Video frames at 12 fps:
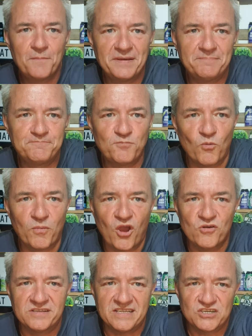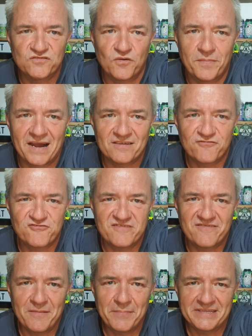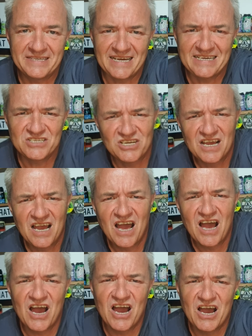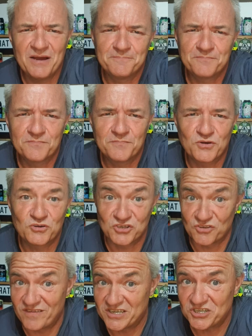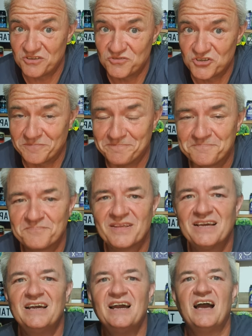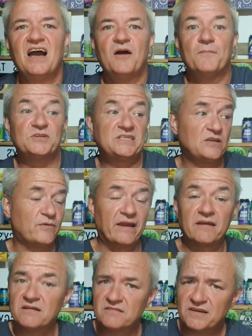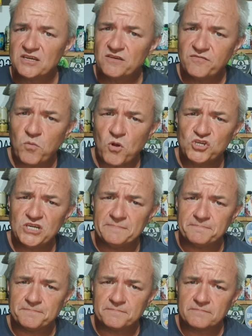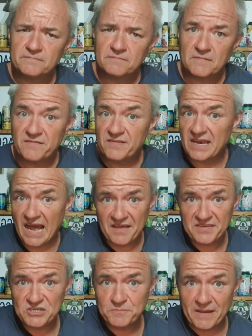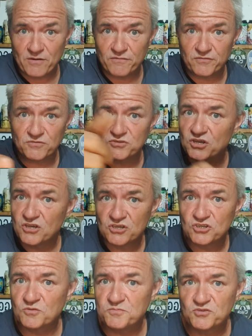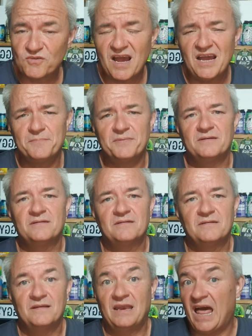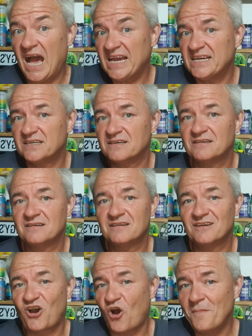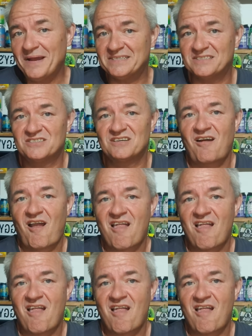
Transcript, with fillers: be uploading this for about three flipping days um, because of the resolution. But anyway, thank you for watching. If you like these beer reviews, subscribe, like, comment.